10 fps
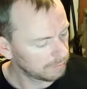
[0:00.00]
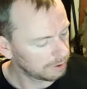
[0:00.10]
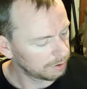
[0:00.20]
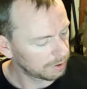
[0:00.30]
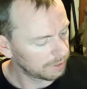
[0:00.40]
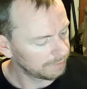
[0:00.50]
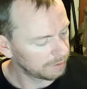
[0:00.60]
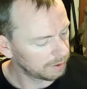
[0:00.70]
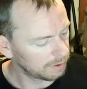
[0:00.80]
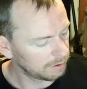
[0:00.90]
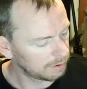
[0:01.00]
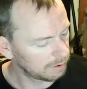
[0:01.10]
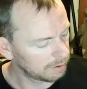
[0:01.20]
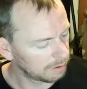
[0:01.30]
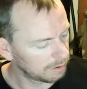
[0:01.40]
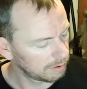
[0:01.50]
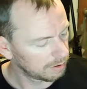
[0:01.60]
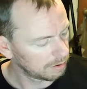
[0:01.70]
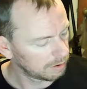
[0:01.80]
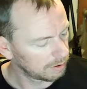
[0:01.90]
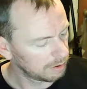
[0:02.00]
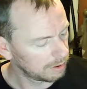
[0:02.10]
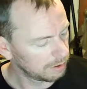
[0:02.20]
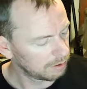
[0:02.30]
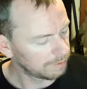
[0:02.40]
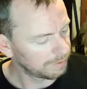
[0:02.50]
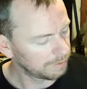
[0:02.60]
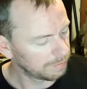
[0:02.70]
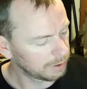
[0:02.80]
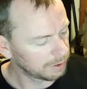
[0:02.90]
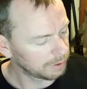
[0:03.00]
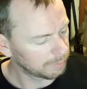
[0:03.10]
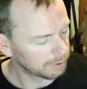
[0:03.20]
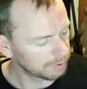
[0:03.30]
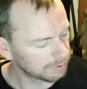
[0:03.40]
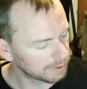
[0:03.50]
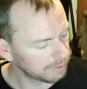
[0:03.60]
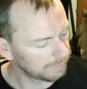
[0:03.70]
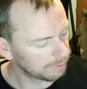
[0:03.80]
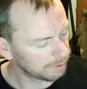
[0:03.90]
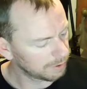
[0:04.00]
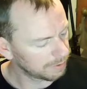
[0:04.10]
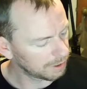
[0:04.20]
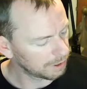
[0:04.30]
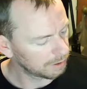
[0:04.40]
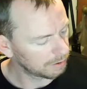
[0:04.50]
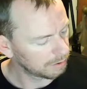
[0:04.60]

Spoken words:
He'll have the ability to print those out for you, I think,